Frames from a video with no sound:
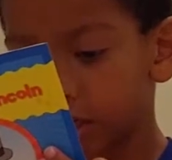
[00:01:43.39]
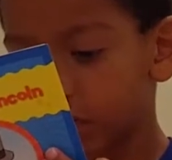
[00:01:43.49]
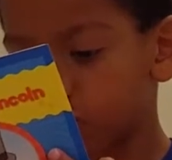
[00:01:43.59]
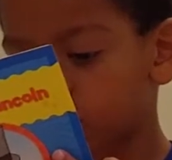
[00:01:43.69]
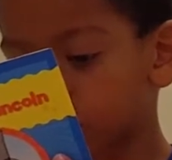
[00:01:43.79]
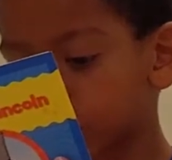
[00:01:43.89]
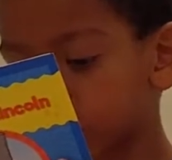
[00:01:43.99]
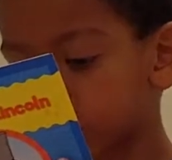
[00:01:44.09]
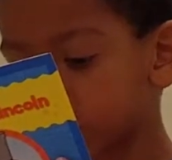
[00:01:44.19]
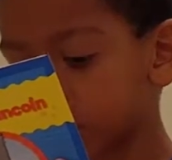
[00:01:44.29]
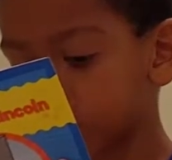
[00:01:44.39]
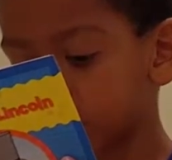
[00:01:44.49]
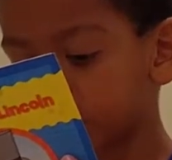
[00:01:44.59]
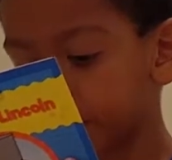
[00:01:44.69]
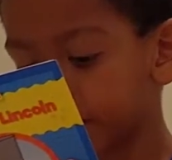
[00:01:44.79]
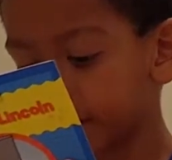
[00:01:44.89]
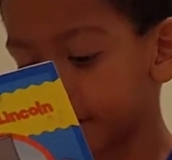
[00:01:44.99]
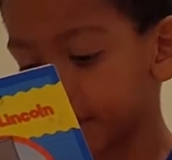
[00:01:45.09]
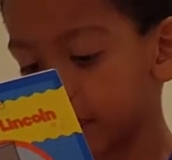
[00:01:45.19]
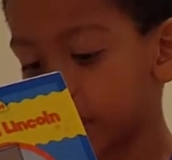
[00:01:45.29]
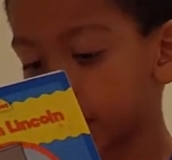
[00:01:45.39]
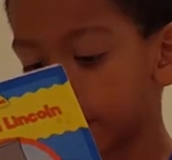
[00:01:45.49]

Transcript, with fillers: in Washington, D.C.